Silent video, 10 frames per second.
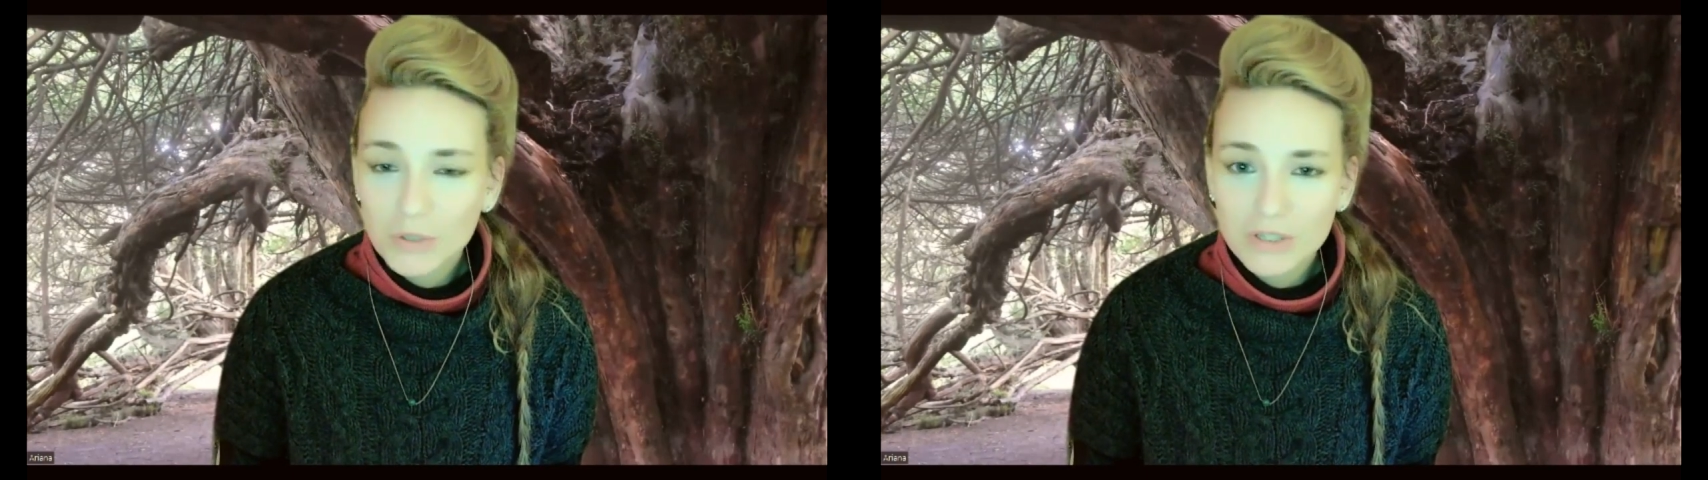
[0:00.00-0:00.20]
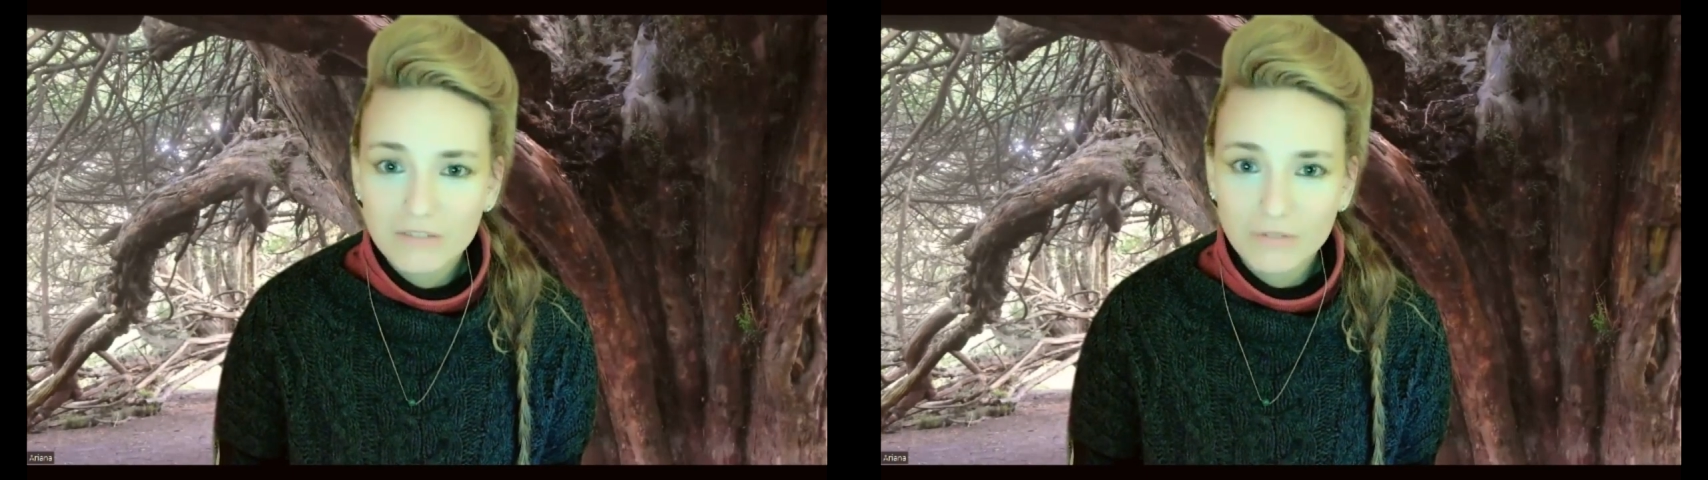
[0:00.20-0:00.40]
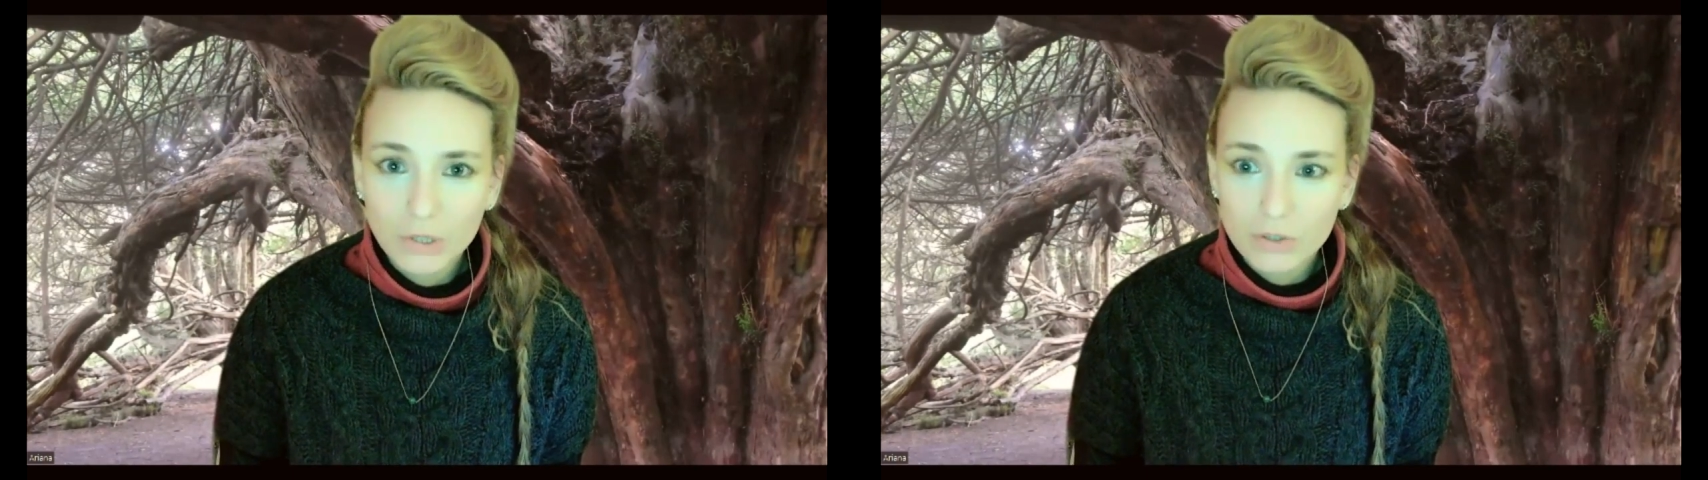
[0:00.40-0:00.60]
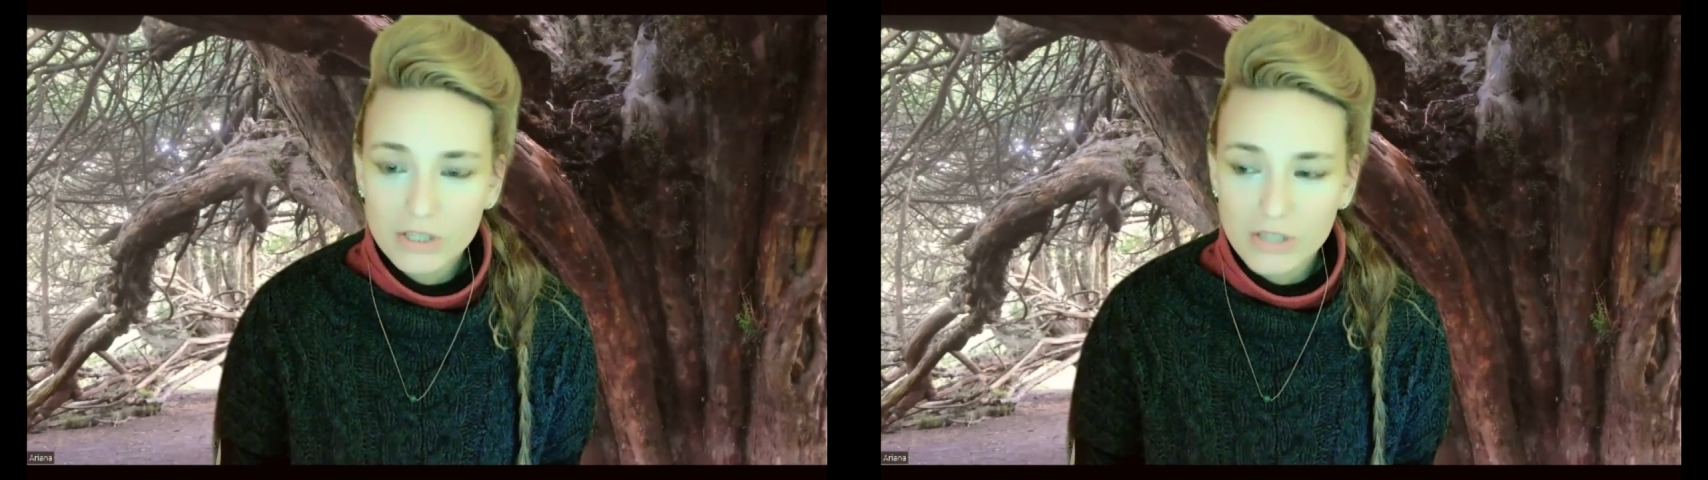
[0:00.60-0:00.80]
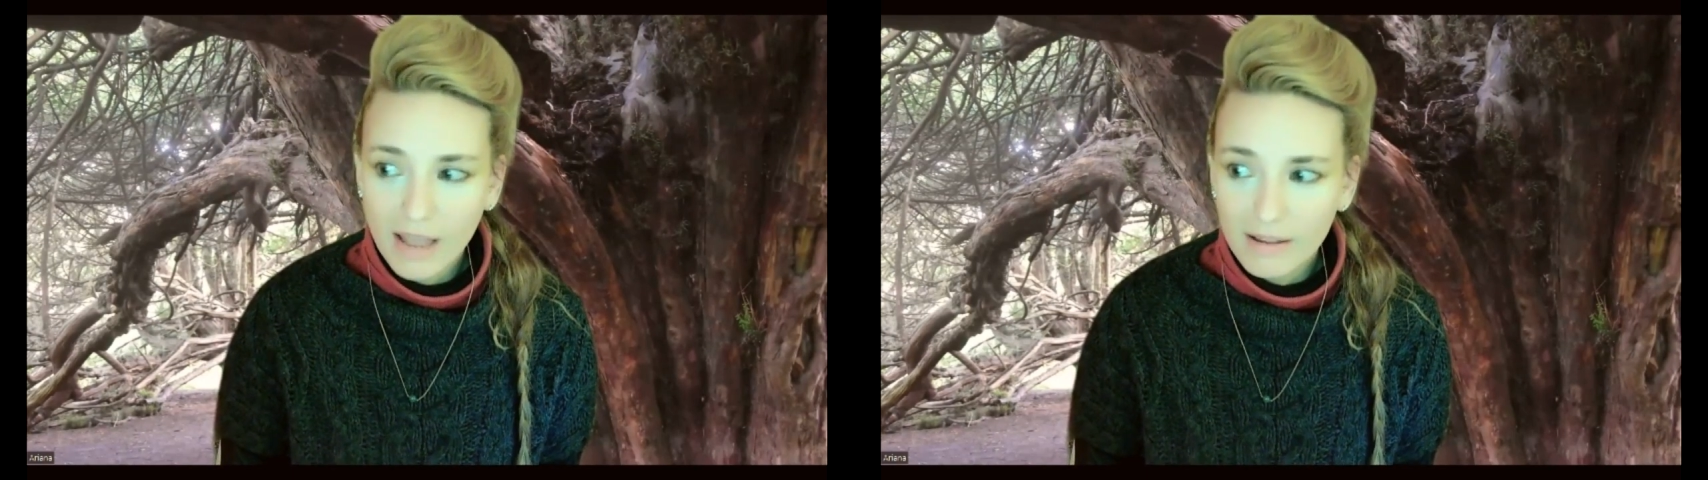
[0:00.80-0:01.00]
most difficult
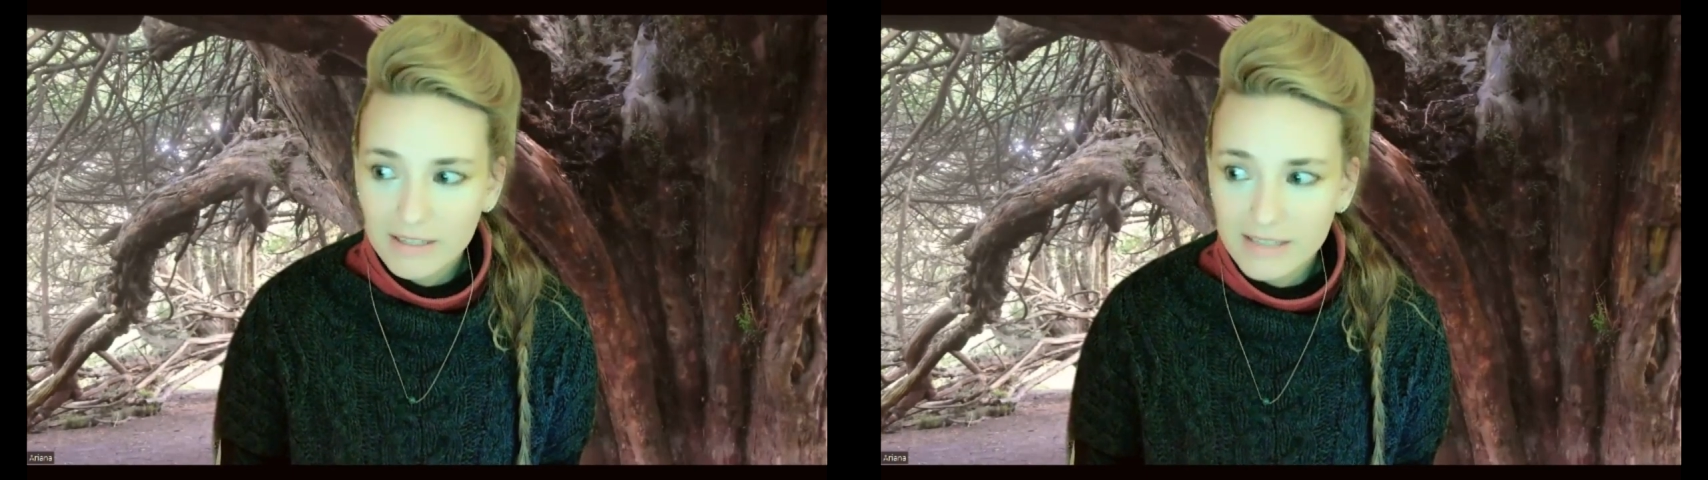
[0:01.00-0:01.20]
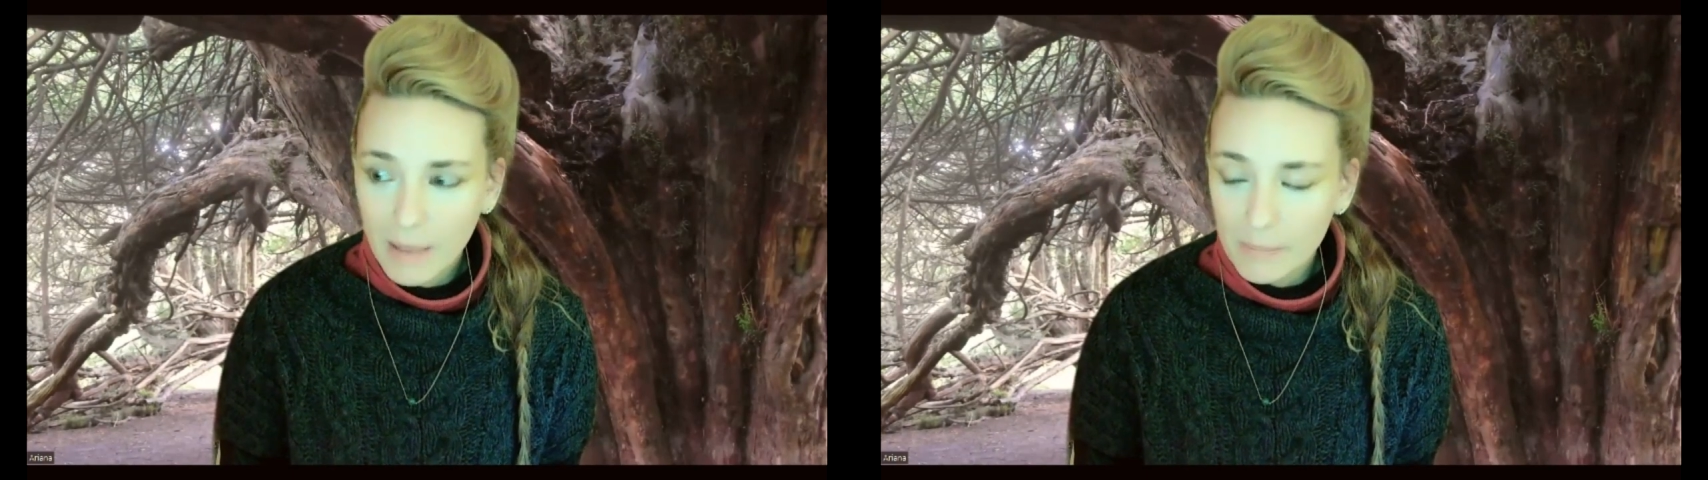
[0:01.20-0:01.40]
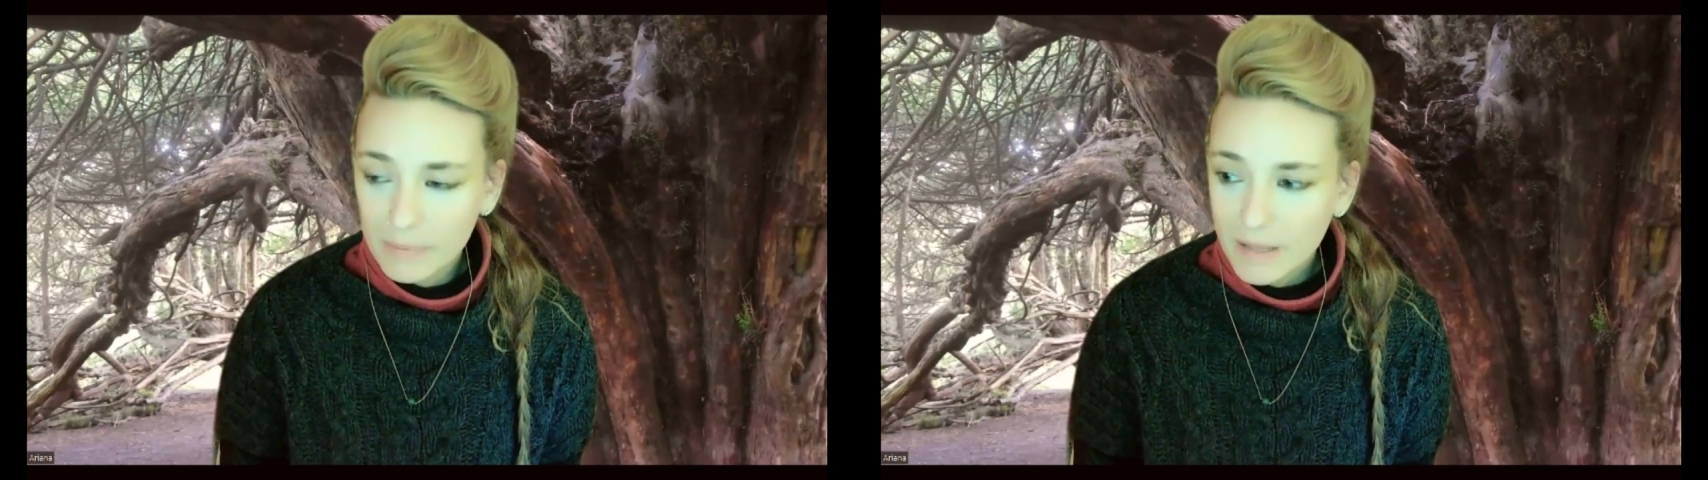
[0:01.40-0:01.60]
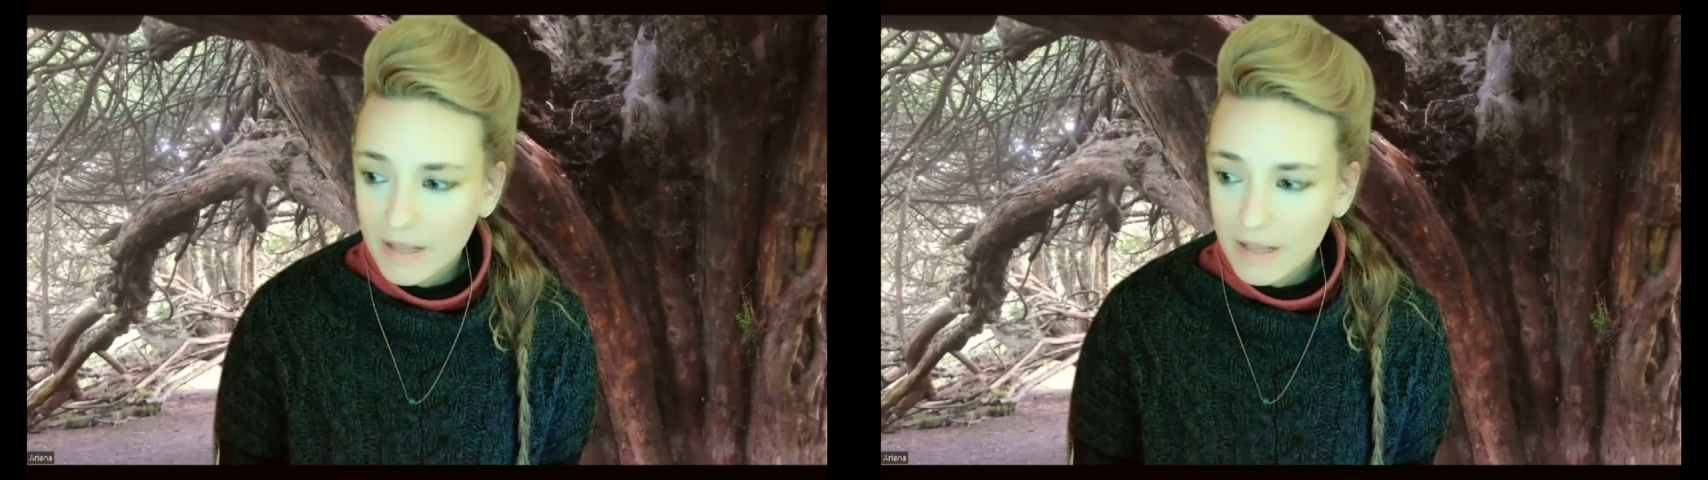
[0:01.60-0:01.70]
step.